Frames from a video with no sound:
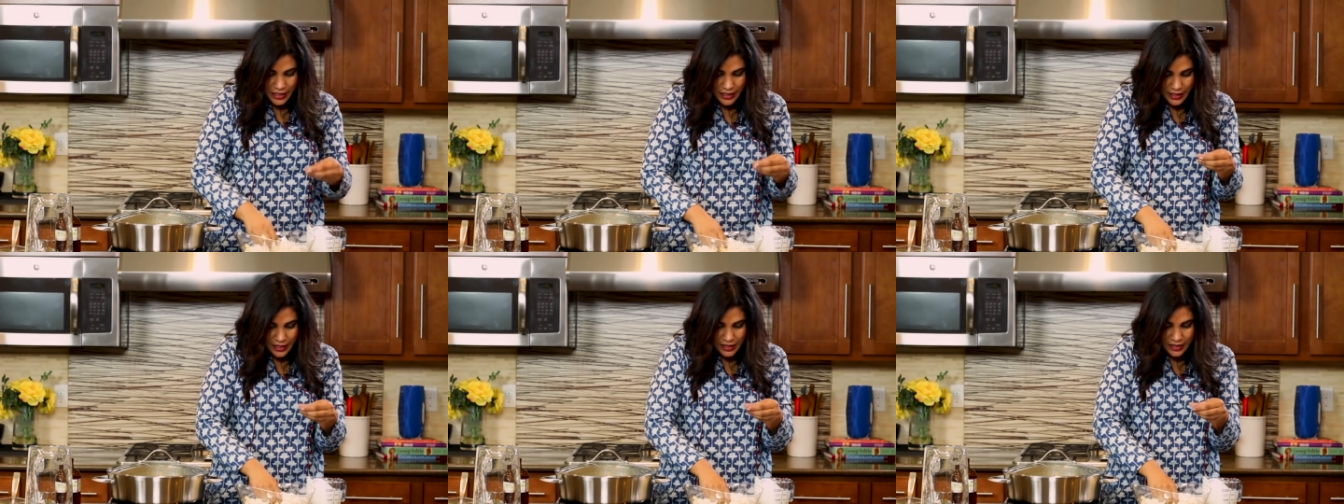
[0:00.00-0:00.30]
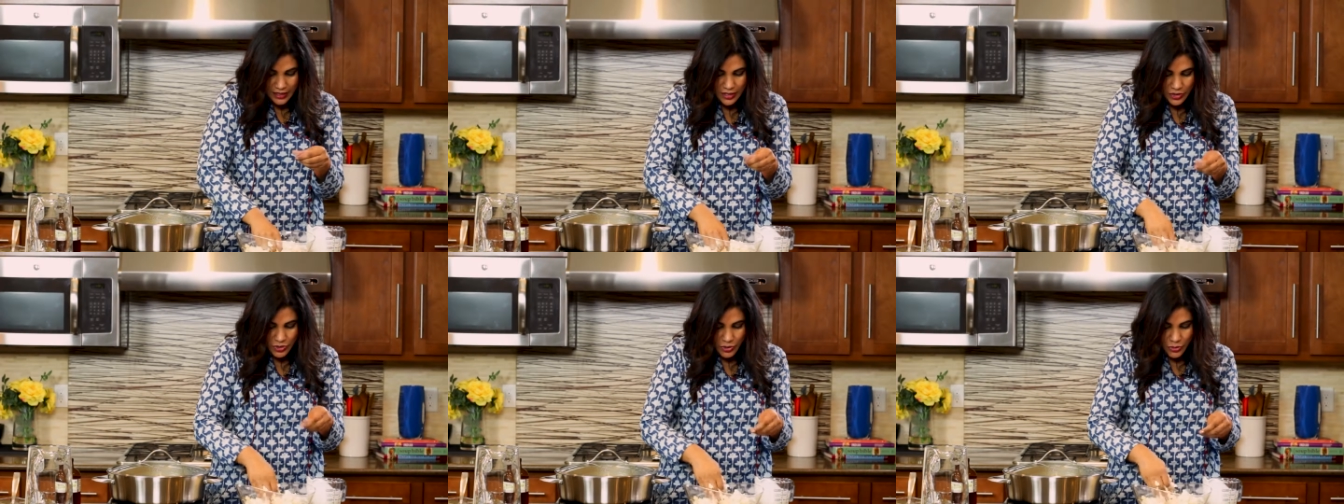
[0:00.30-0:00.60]
and
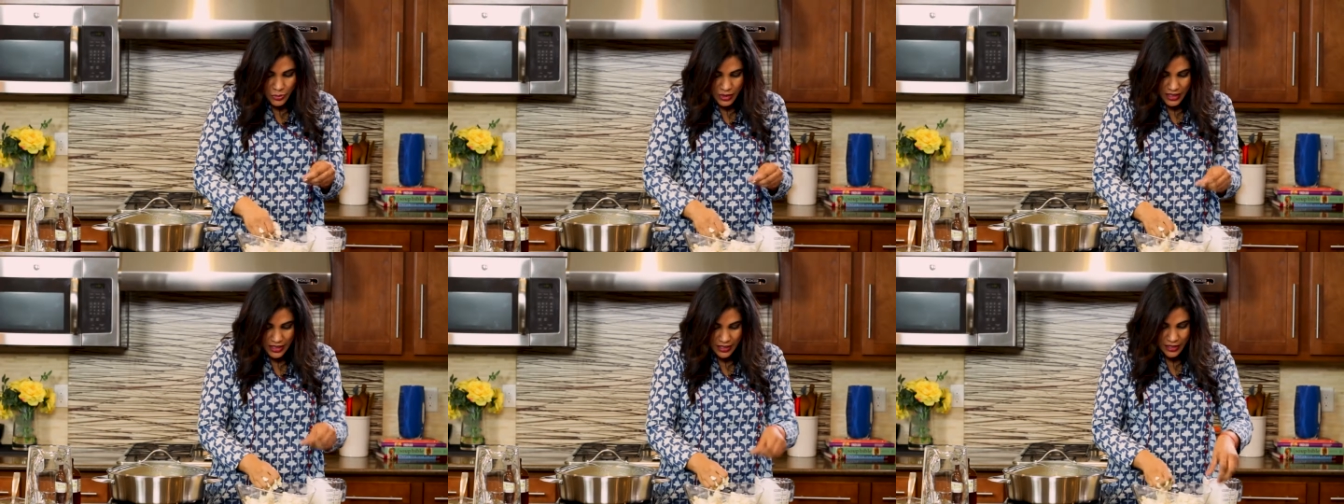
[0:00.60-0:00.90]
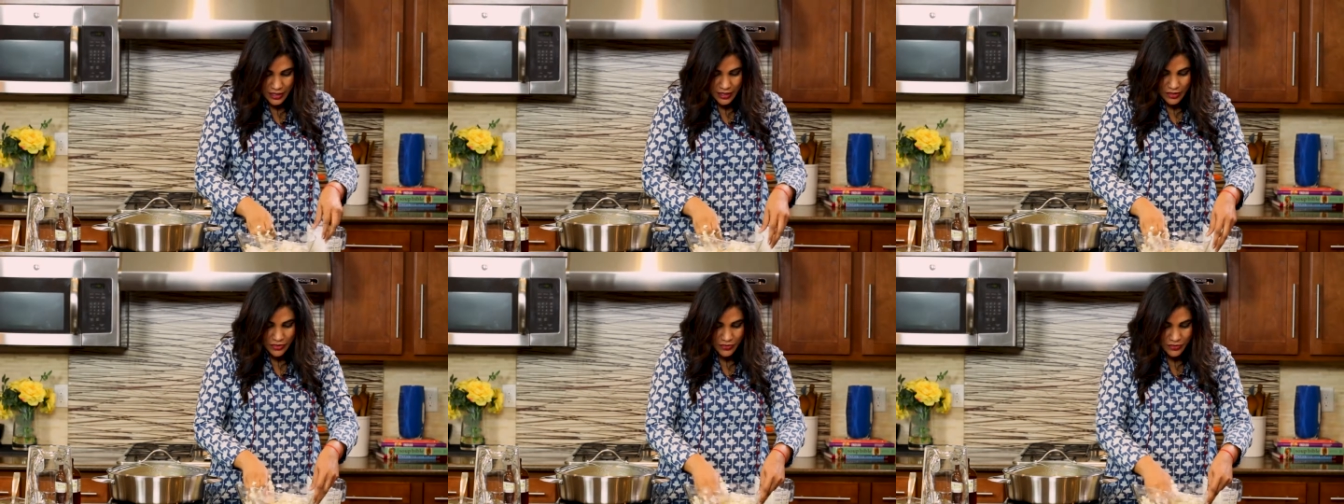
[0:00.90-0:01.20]
its
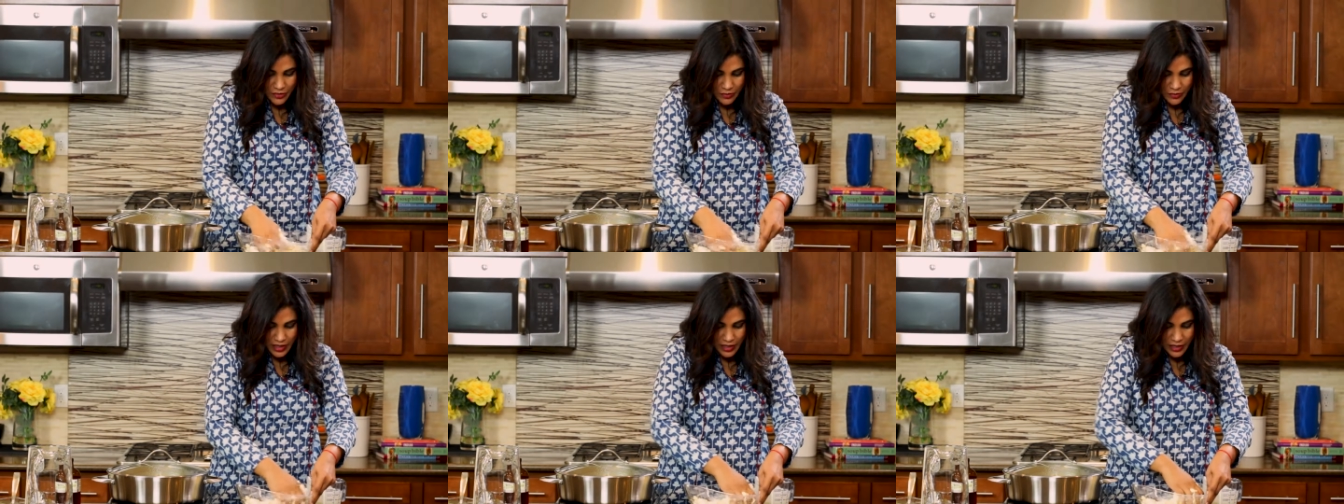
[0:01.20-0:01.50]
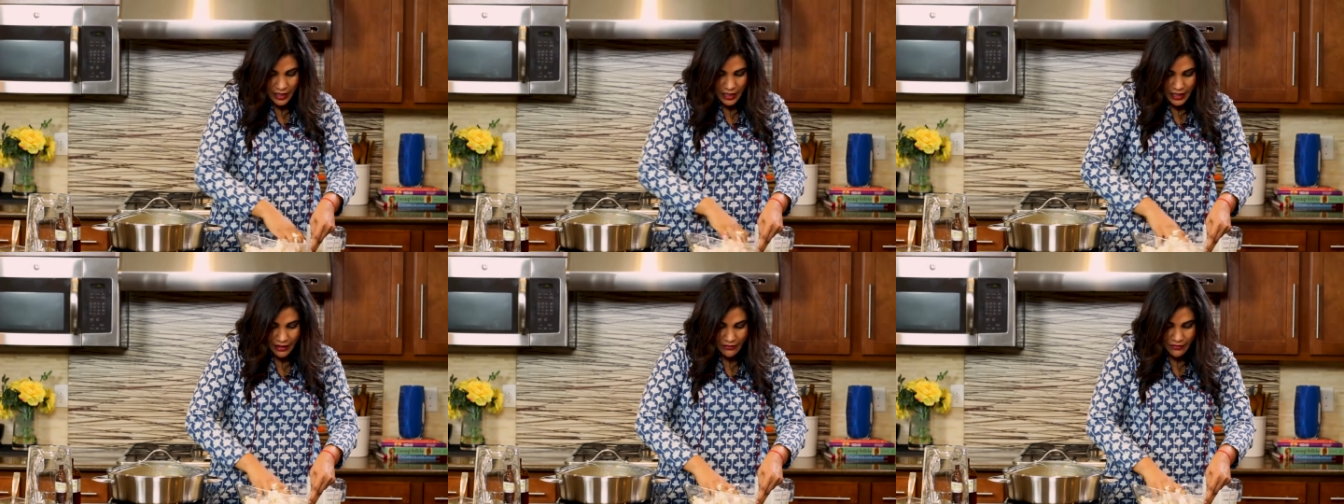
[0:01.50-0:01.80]
sweetness from
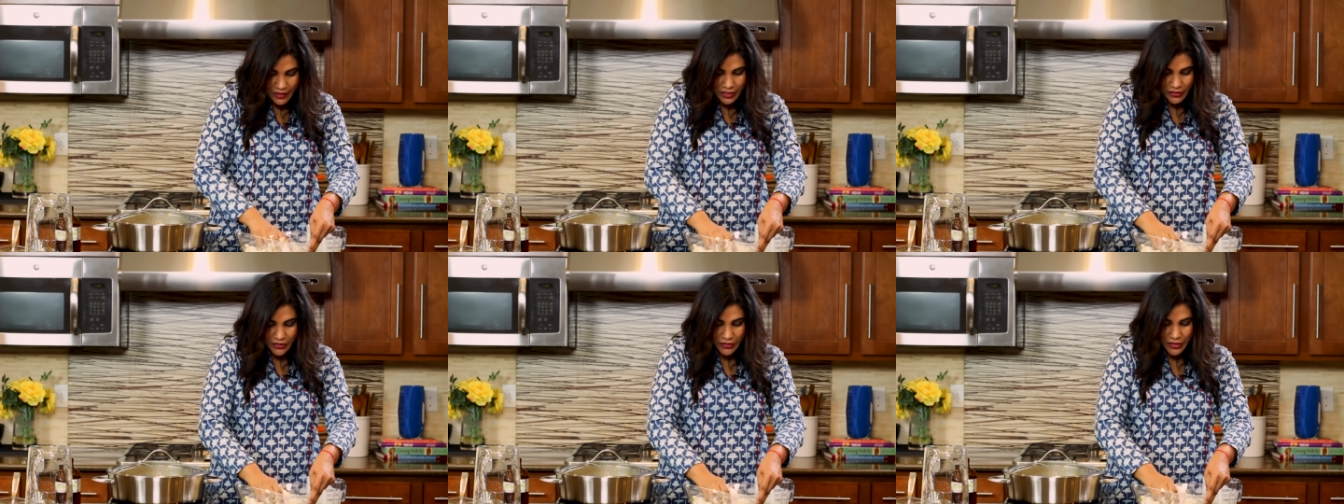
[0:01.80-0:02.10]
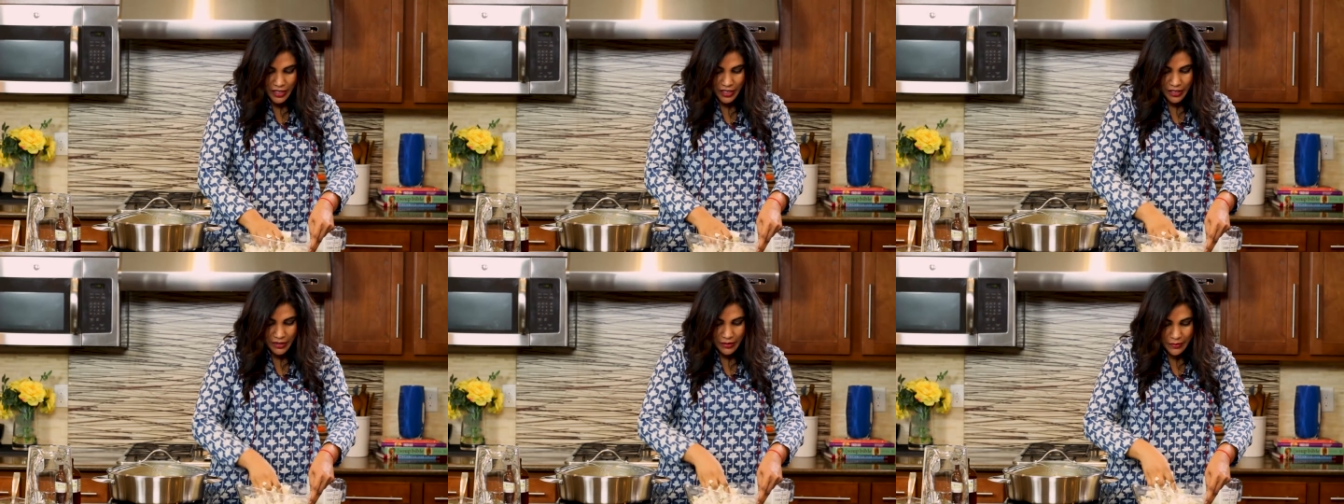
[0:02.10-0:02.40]
the heavy
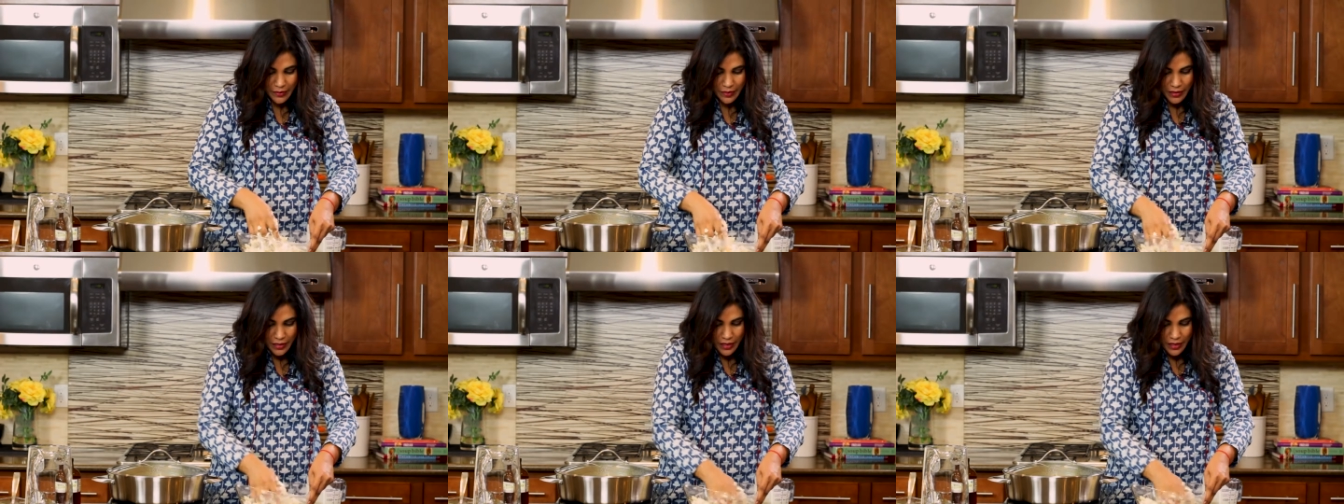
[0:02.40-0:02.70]
cream